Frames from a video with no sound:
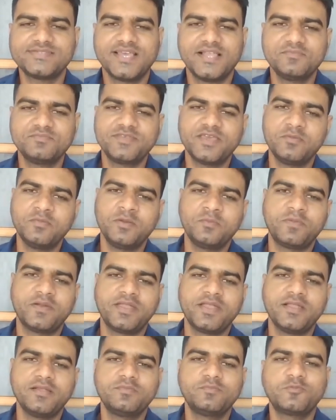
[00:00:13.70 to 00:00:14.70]
myself Jaymin
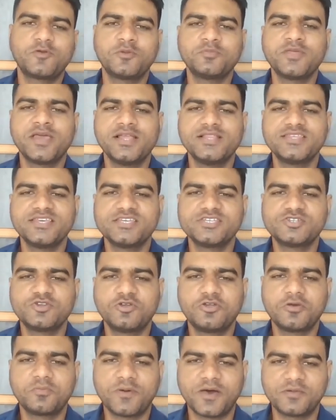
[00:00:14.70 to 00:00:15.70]
Patel from the LJ
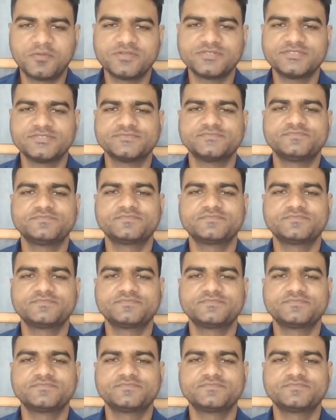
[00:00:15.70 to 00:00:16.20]
Institute of Pharmacy.